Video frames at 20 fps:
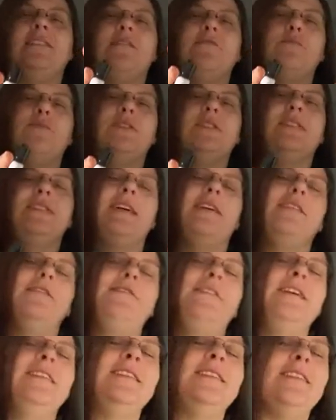even put a sound
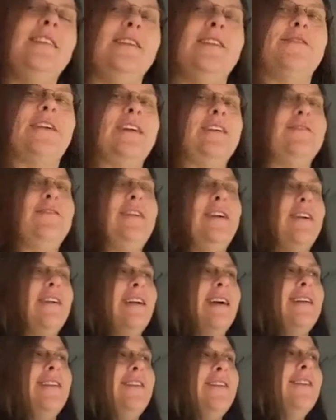effect in there if I could figure out
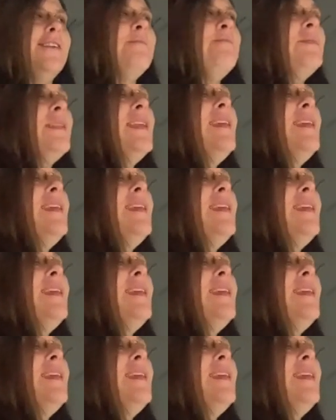how to do it.